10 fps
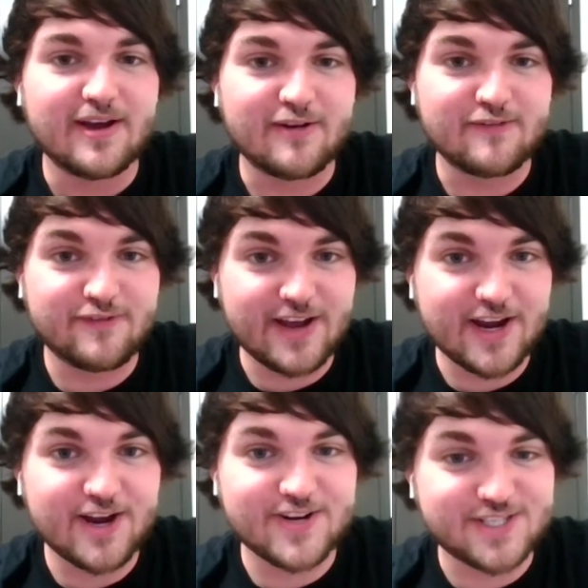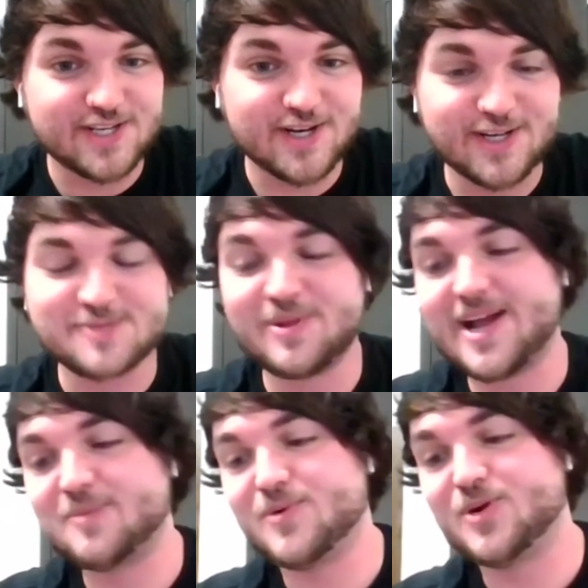a very serious
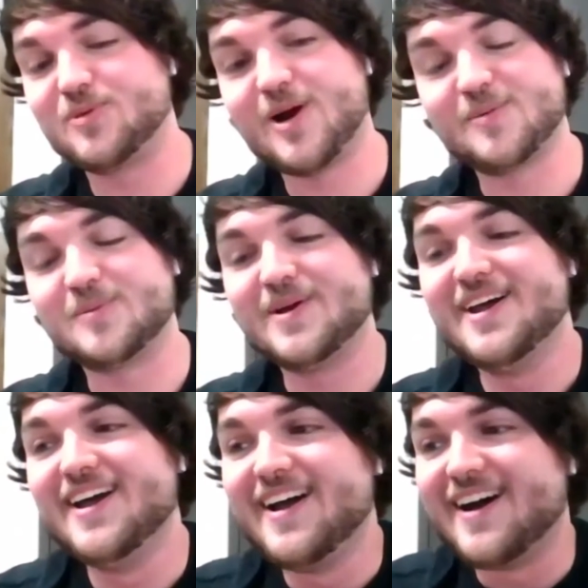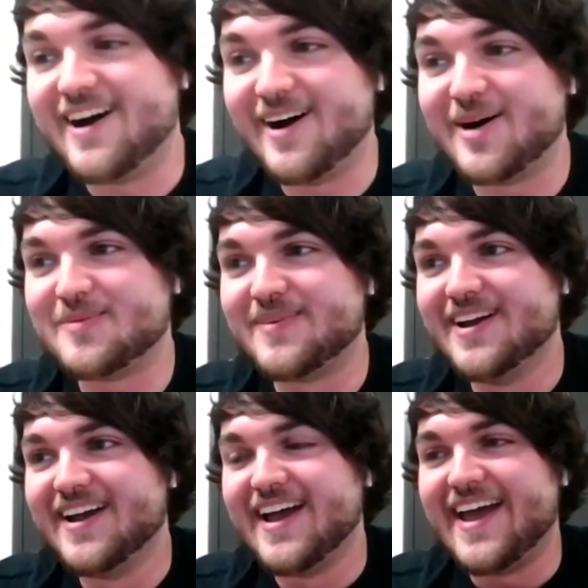black mold problem. Um,
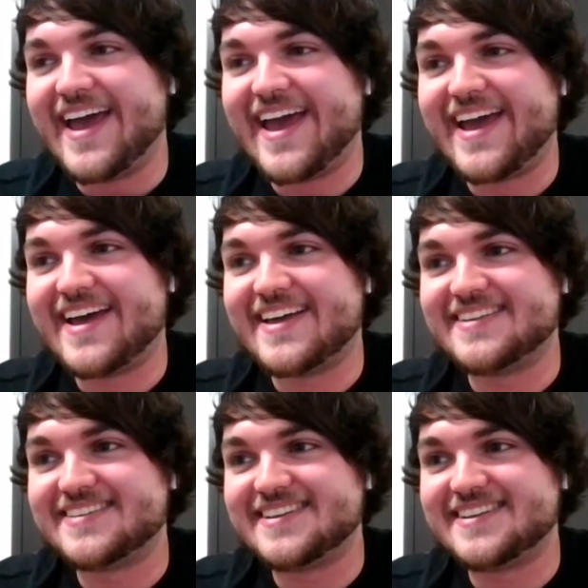and